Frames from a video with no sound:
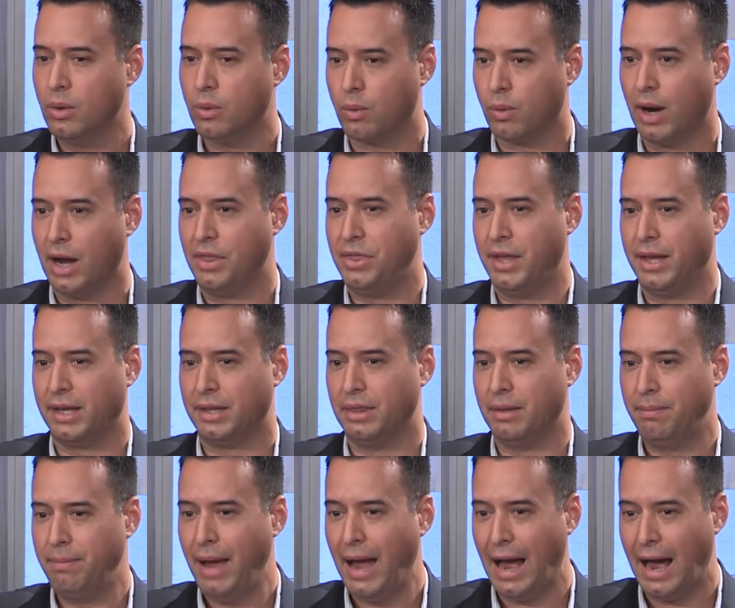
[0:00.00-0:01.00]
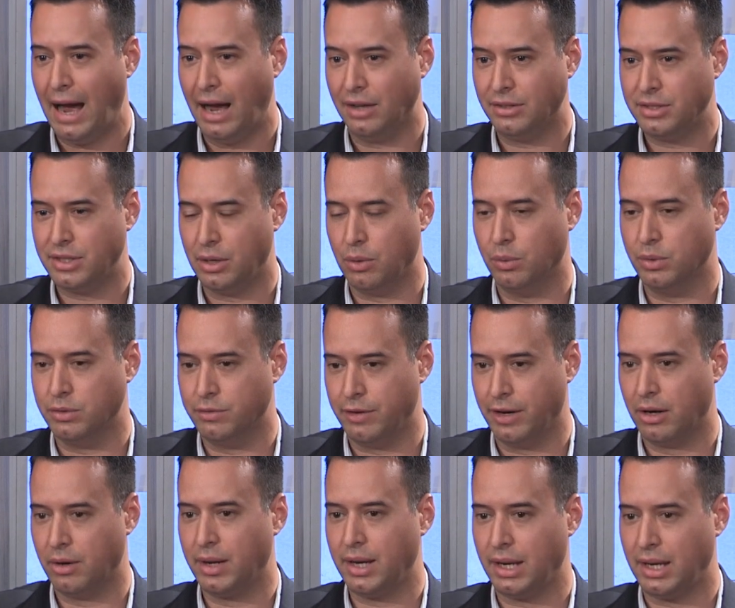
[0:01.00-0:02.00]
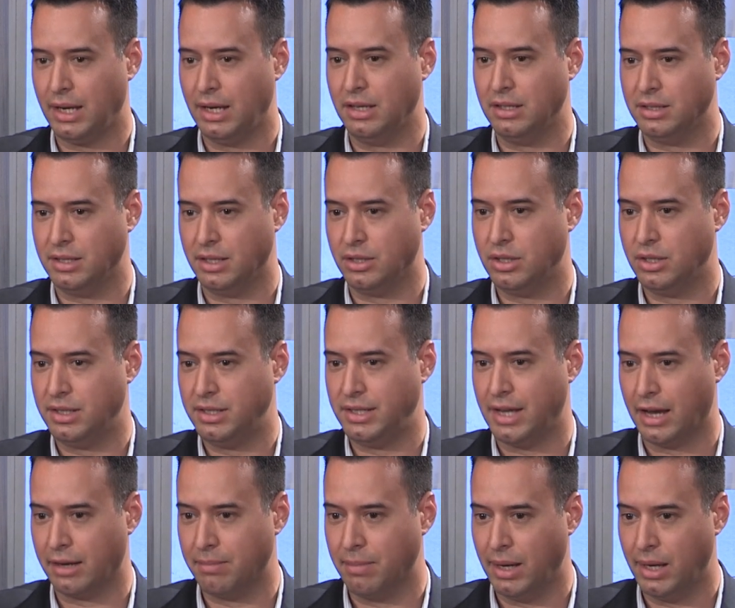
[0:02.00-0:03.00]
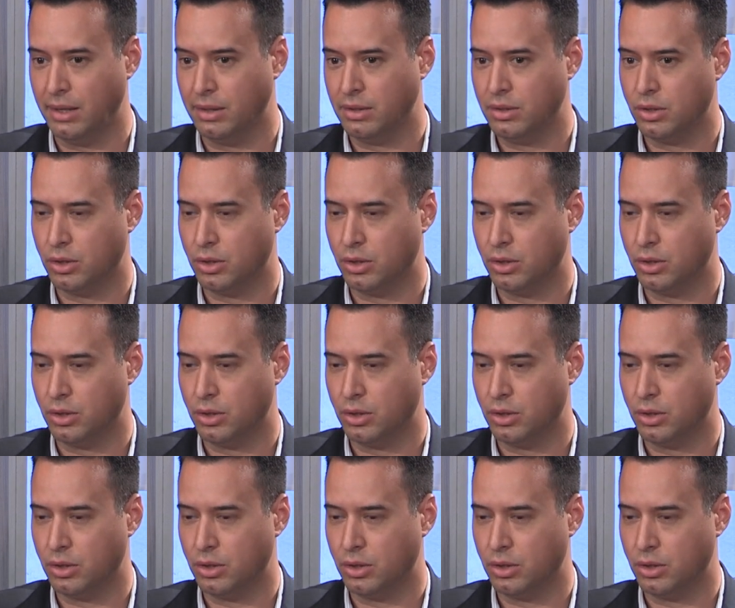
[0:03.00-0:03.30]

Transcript: Where I think in the past, it was very easy to segment